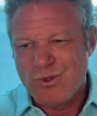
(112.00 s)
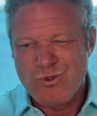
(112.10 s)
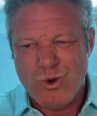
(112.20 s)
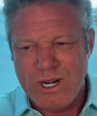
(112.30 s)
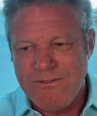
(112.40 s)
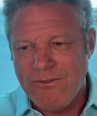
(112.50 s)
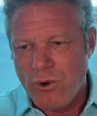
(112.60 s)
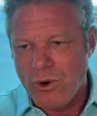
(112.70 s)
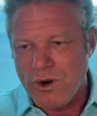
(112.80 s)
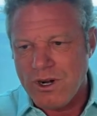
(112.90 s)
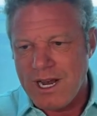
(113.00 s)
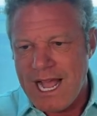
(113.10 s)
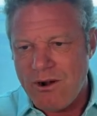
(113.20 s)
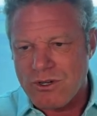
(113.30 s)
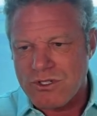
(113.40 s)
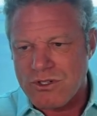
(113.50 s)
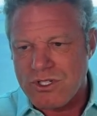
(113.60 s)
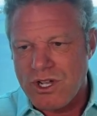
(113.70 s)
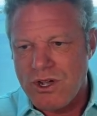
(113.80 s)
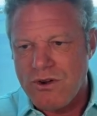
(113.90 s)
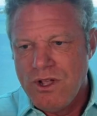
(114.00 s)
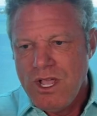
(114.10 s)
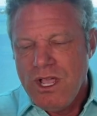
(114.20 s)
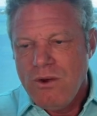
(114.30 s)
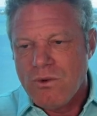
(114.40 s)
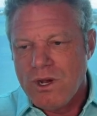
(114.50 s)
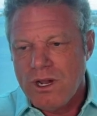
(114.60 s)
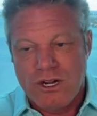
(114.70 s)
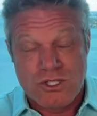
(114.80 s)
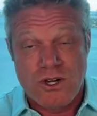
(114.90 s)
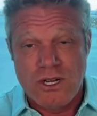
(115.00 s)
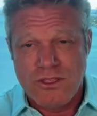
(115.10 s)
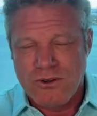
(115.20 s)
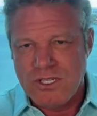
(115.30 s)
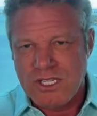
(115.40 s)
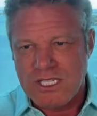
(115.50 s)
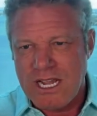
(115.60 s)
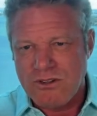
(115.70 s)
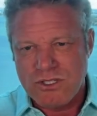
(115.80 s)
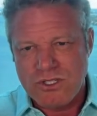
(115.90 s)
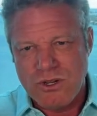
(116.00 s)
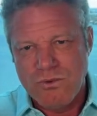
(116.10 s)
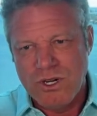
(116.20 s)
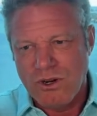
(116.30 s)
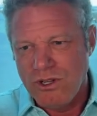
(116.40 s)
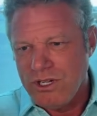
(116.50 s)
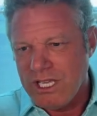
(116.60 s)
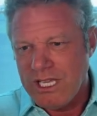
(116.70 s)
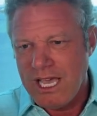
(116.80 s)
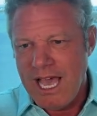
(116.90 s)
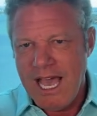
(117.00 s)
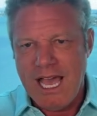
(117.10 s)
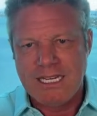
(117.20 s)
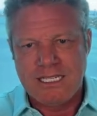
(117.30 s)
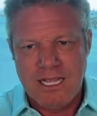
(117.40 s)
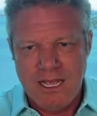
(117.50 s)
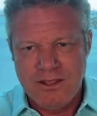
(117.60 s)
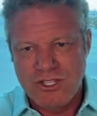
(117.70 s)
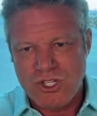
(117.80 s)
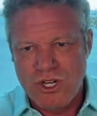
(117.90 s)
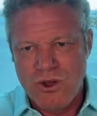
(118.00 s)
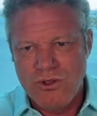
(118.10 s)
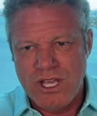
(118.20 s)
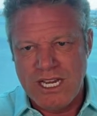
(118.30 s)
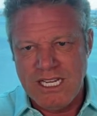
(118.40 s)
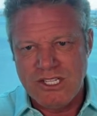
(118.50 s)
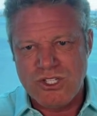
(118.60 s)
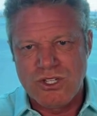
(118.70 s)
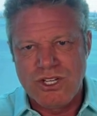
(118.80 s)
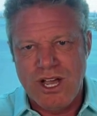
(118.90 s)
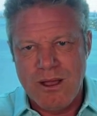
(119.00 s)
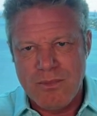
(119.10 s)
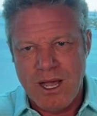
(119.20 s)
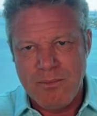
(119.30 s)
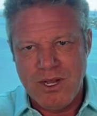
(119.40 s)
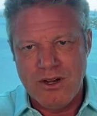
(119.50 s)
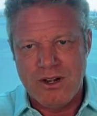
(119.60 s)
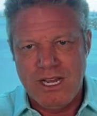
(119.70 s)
24 hours or so, 36 hours or so, we are looking at the snow that is to come up here